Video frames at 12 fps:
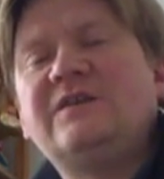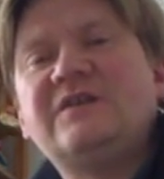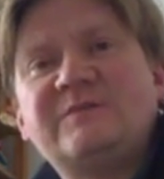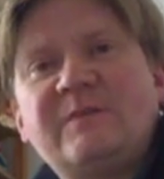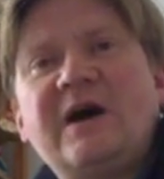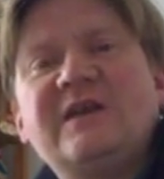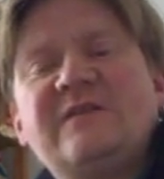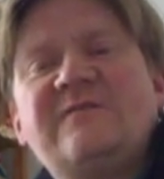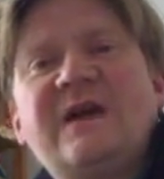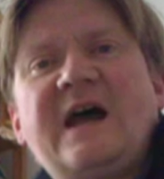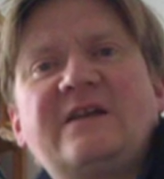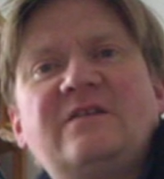Despite the
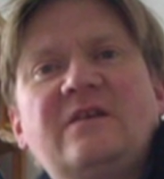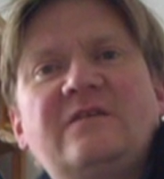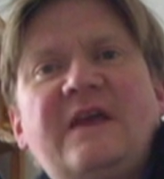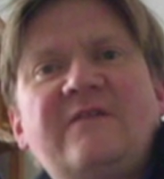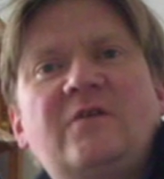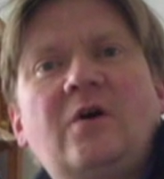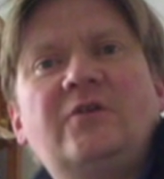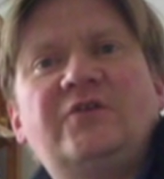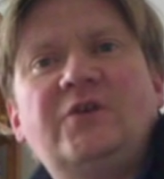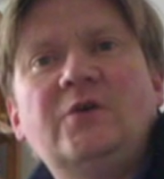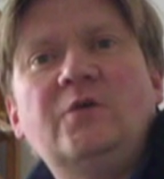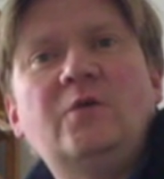fact that they've
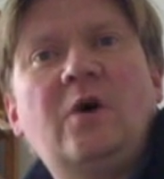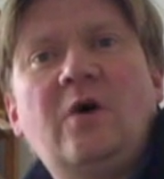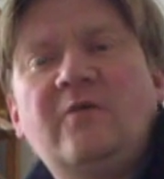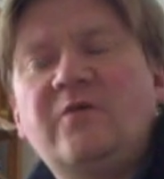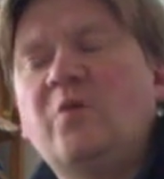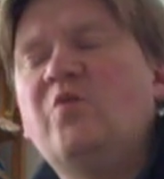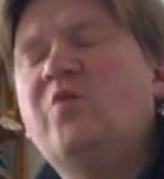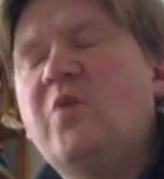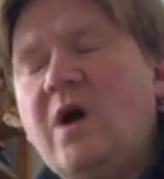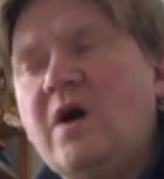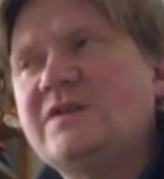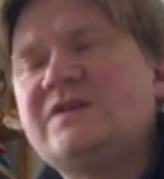got two of the
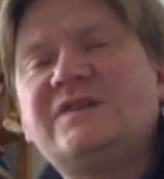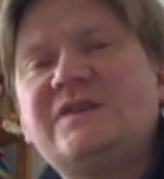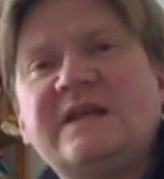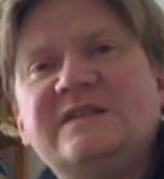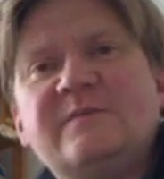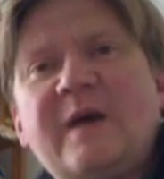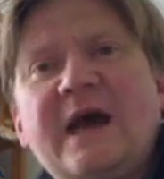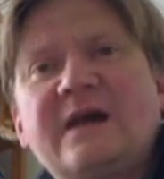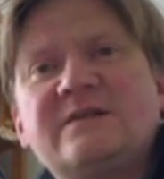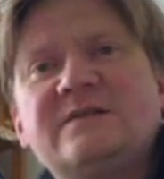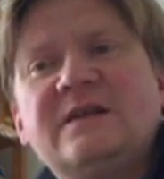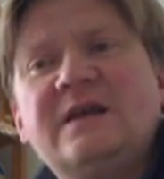worst centre
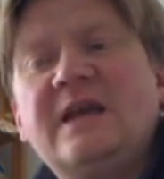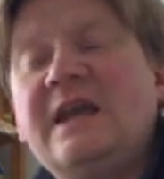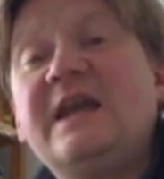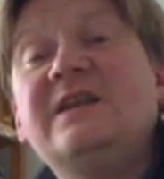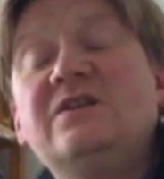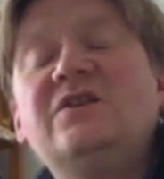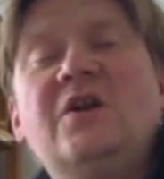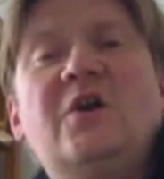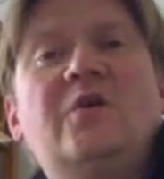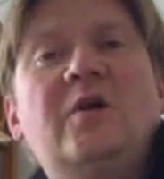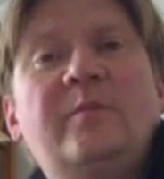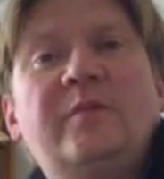backs in
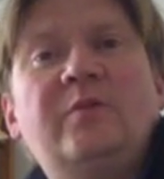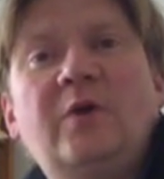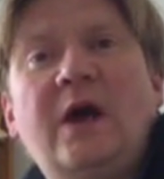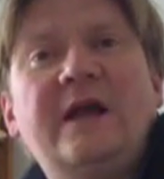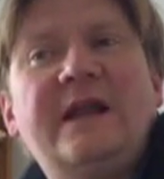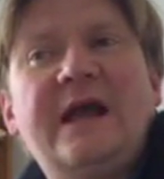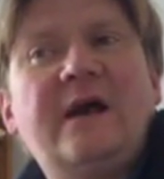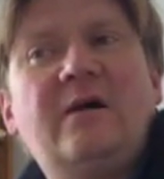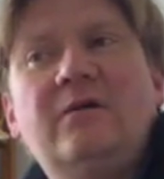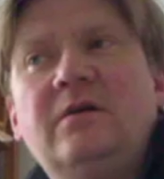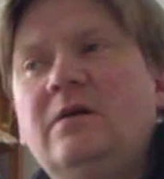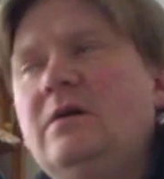Europe right
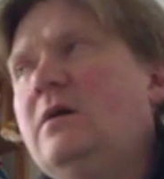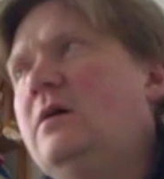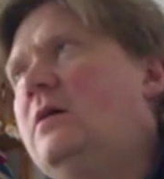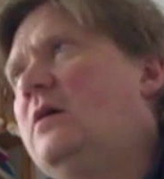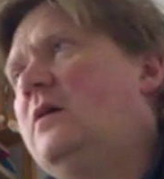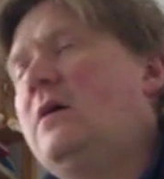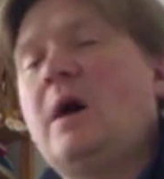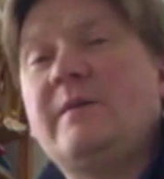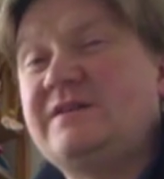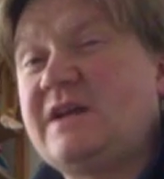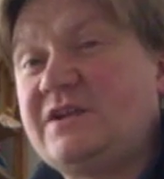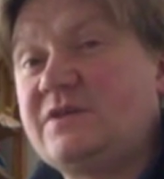now.
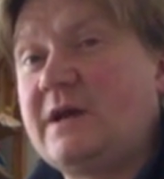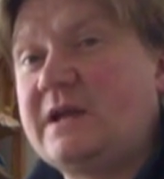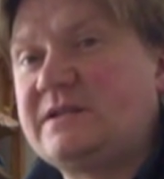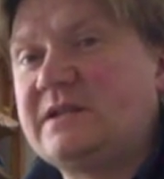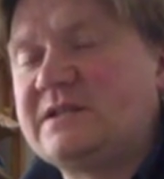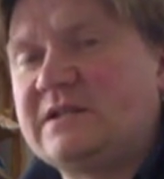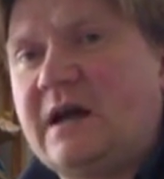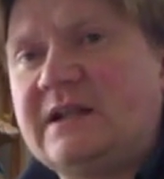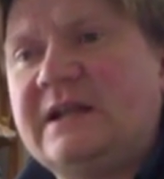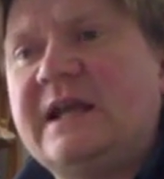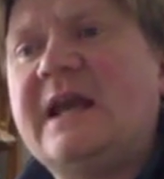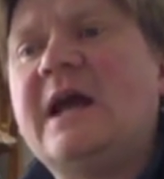I'm exaggerating
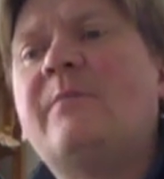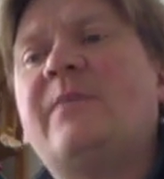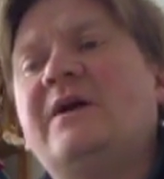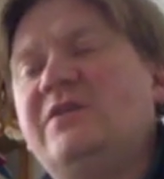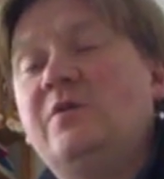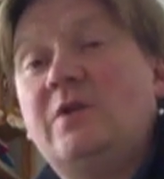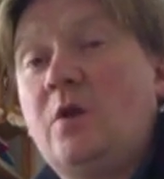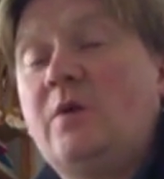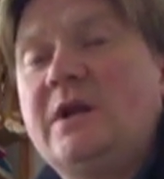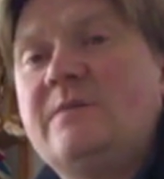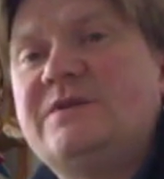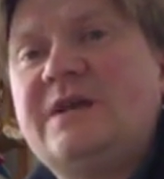slightly here, but you know
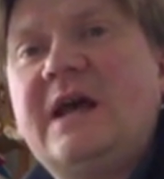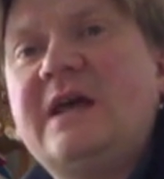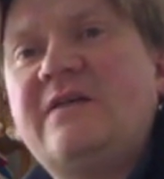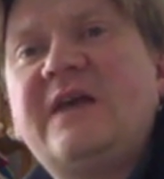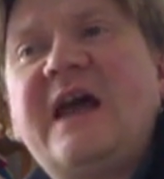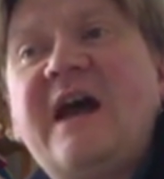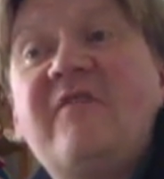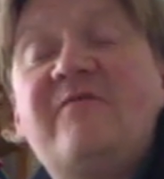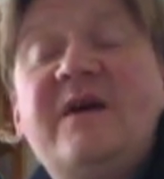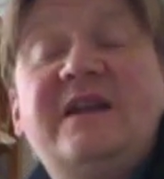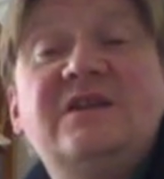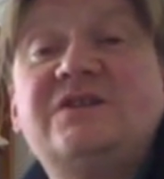what I'm saying. They
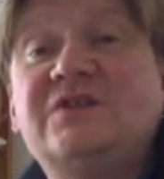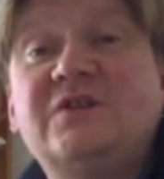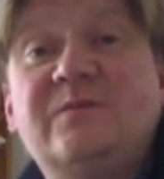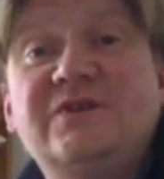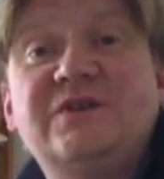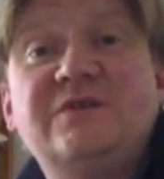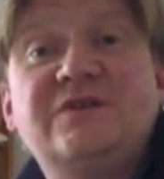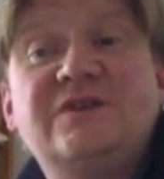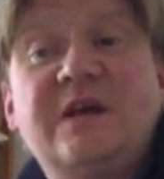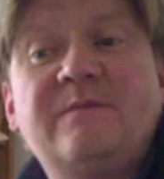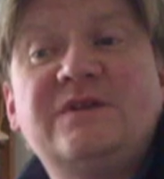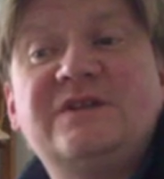have managed to produce a
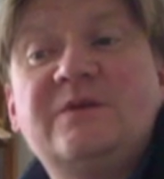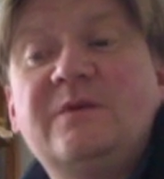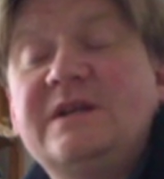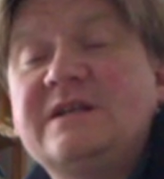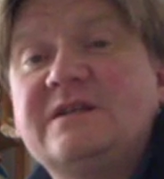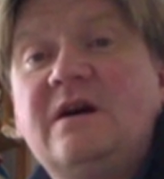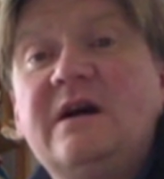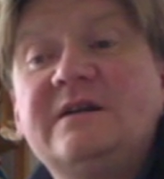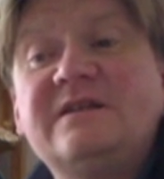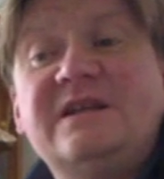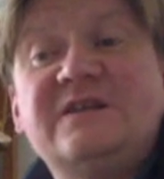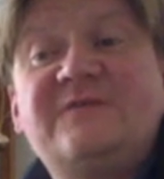championship winning
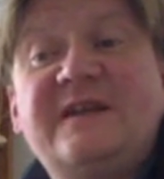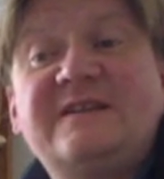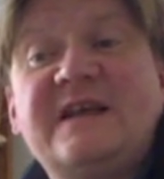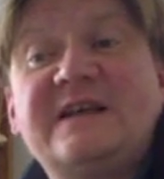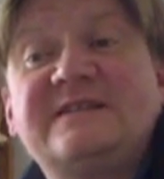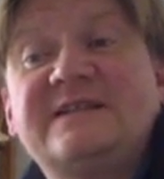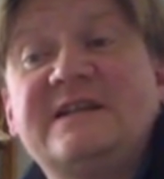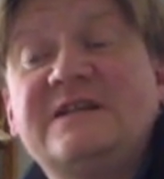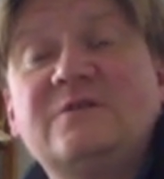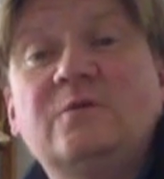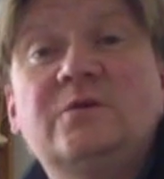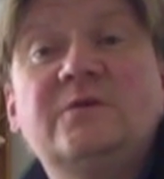side, and it's fantastic.
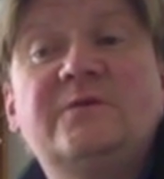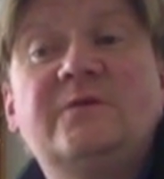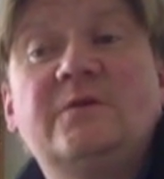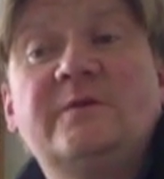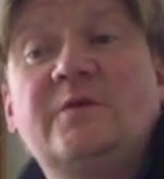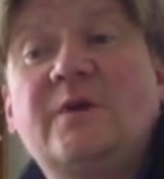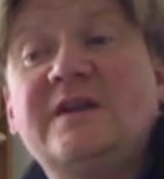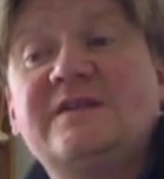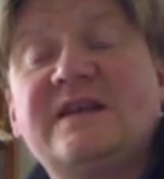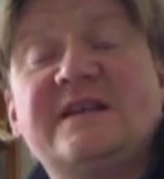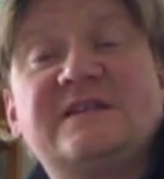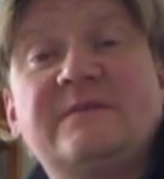It's all good for them, and
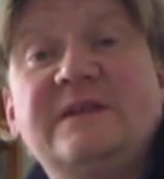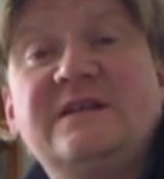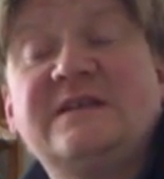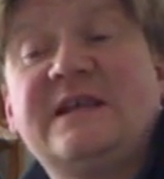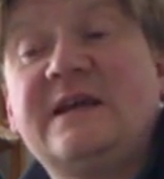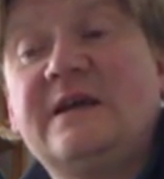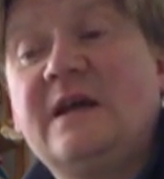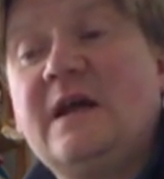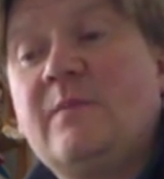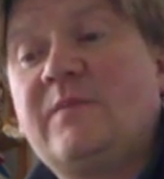great testimony to their